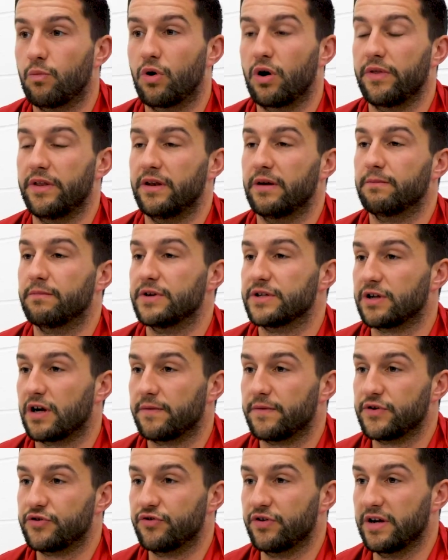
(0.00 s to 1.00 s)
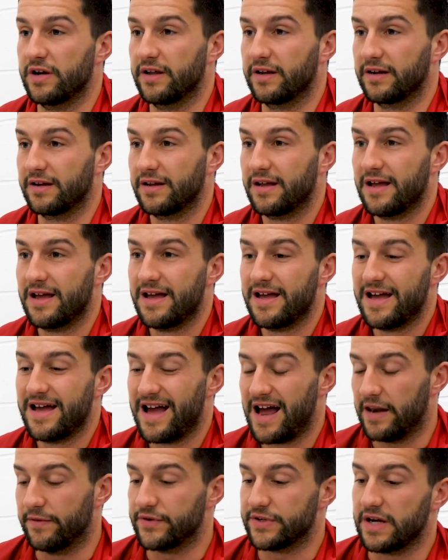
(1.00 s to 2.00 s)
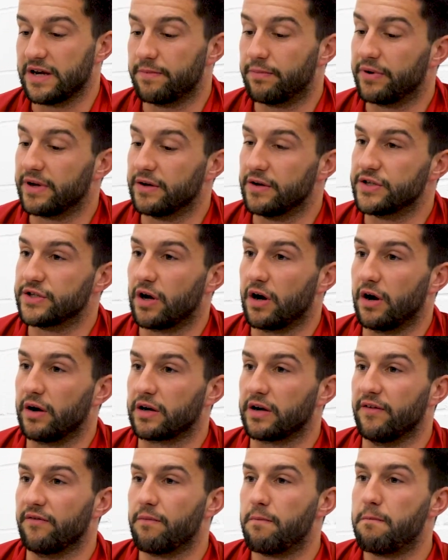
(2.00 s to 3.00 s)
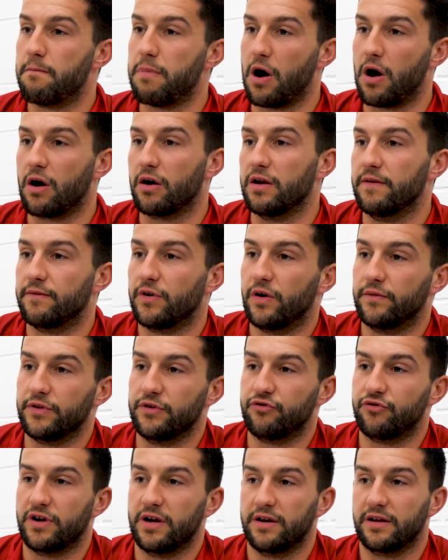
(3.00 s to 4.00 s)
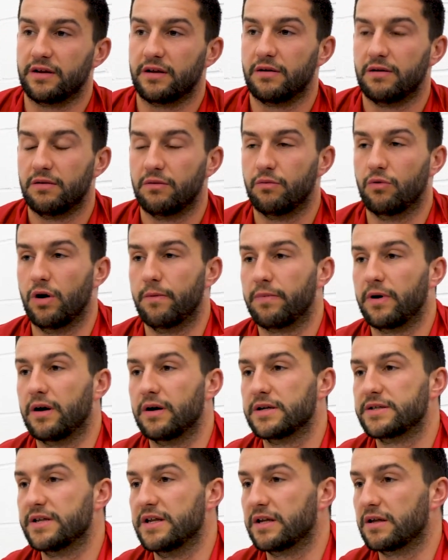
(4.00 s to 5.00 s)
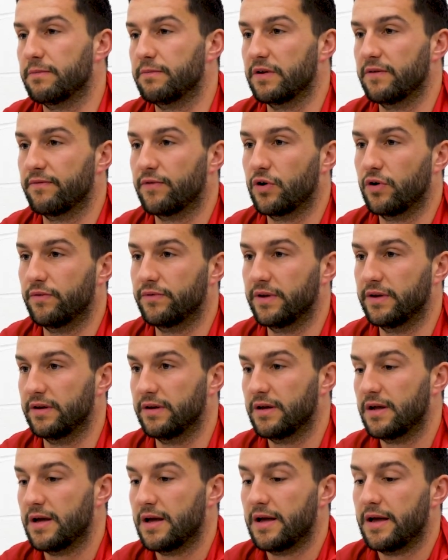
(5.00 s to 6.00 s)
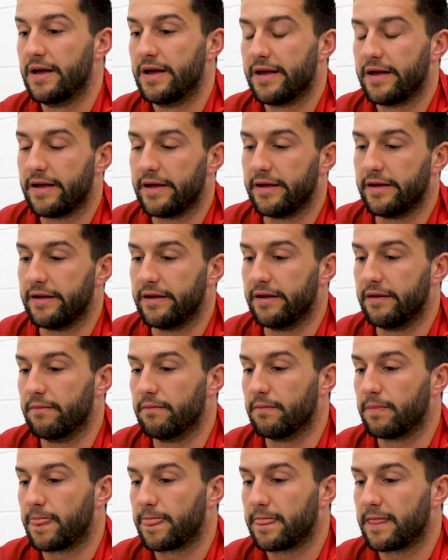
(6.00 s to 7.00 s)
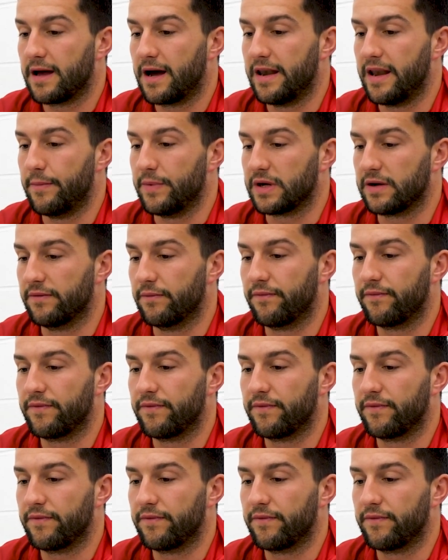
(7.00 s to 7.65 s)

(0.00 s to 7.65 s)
what the numbers are for training, and if there's any players that are part involved in training, what parts they can be involved in, and then we can